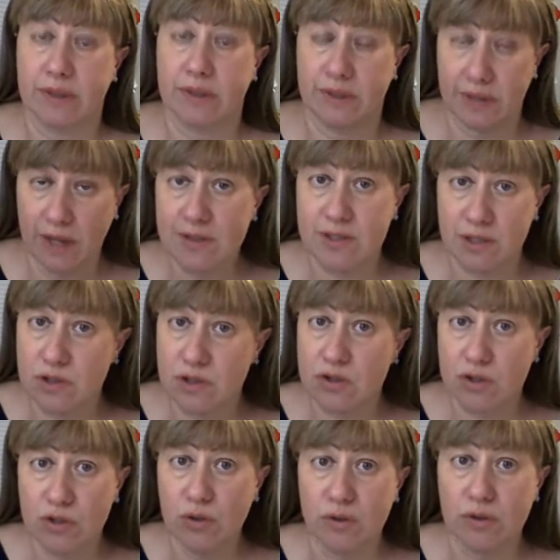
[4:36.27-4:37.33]
Yes, it's
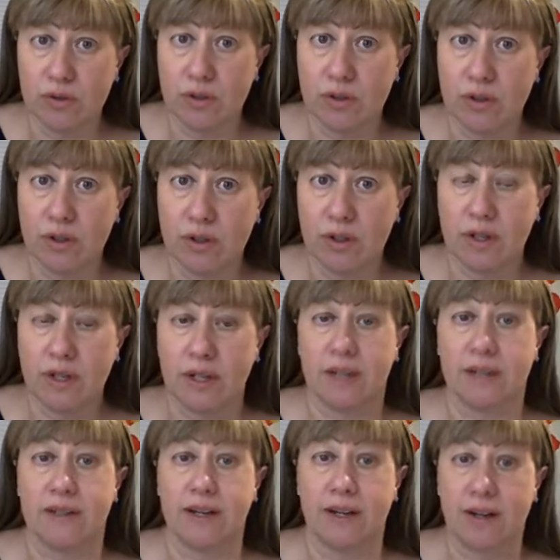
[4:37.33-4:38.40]
true.
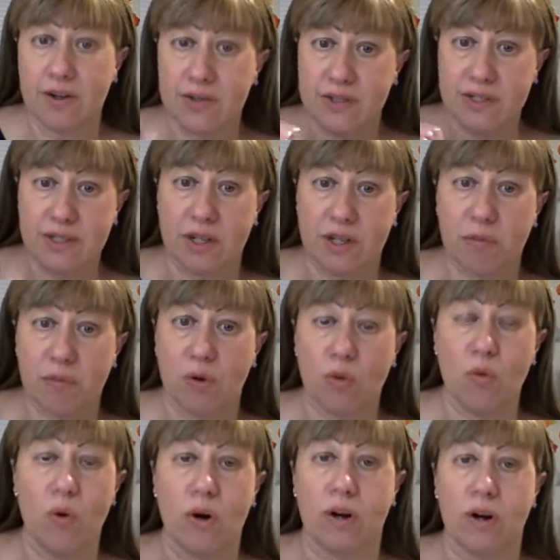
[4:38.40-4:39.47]
There are some
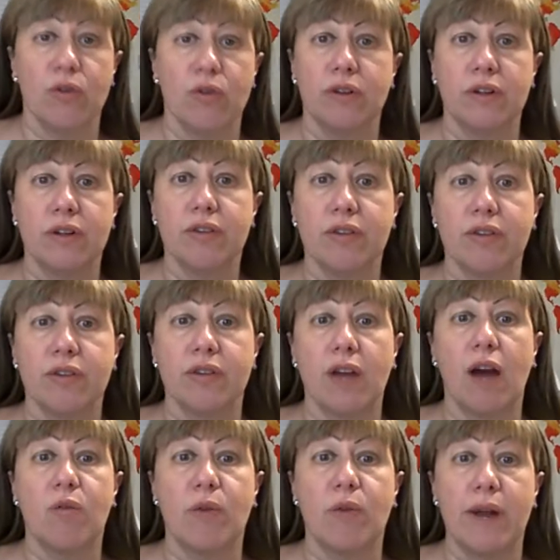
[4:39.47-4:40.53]
who are on earth
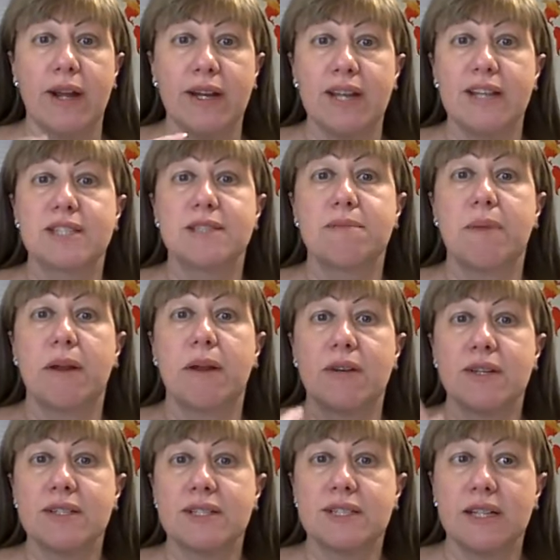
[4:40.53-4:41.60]
already
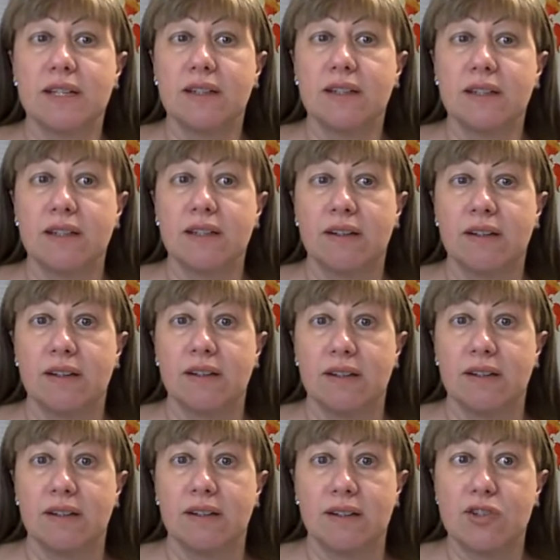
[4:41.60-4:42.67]
experiencing
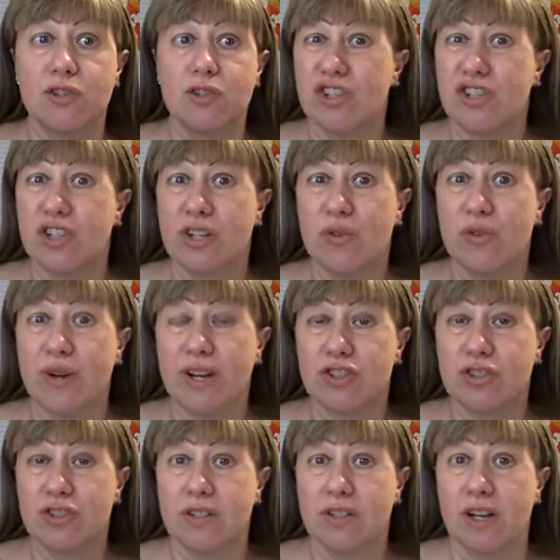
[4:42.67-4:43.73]
this
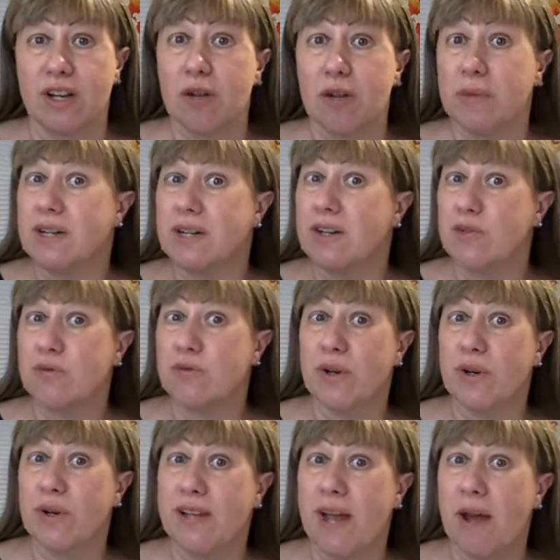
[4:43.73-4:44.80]
regeneration because for
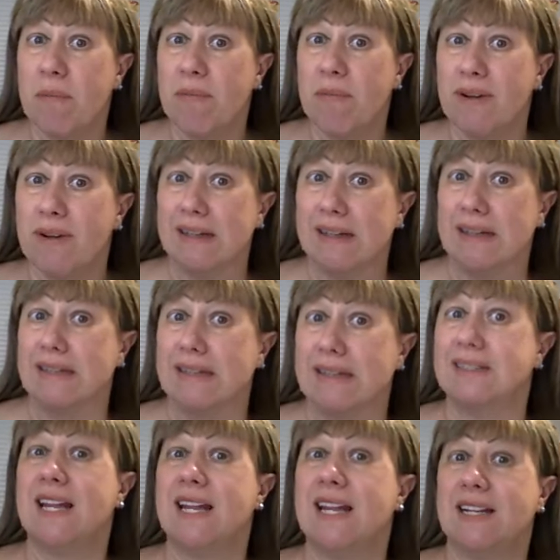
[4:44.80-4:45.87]
them
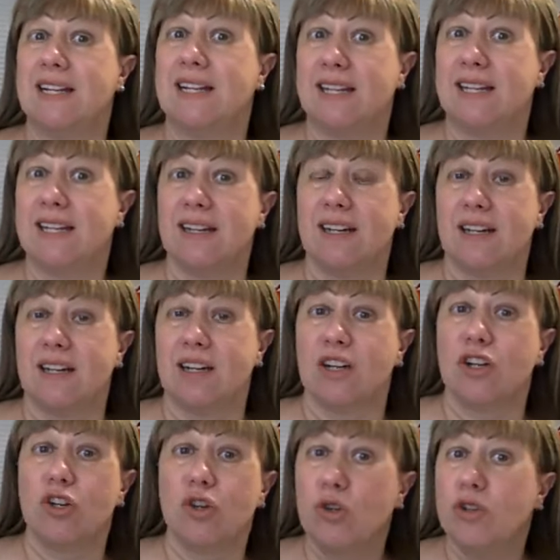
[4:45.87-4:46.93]
daily
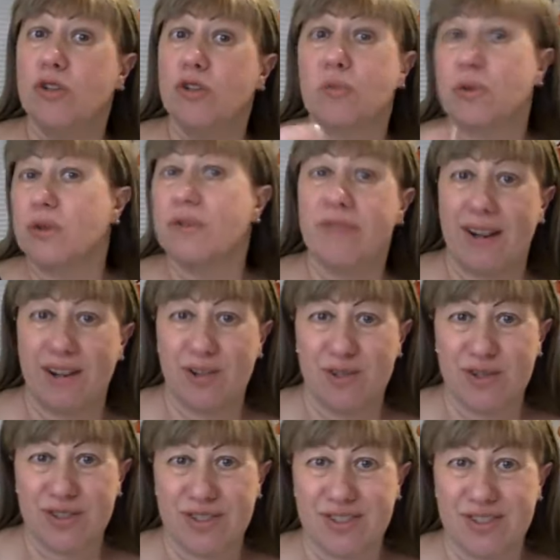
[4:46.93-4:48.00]
good
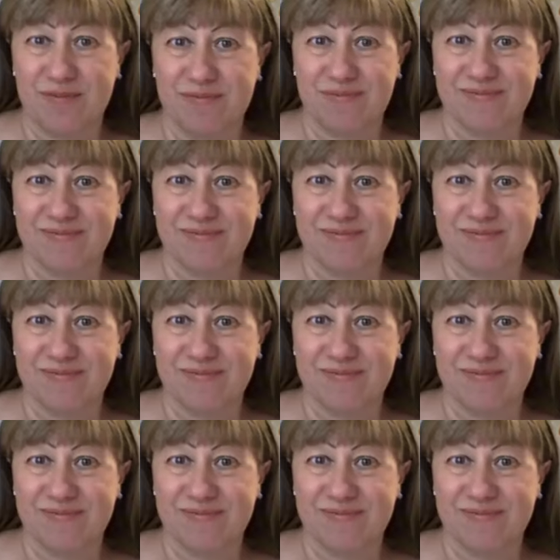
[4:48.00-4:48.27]
prevails.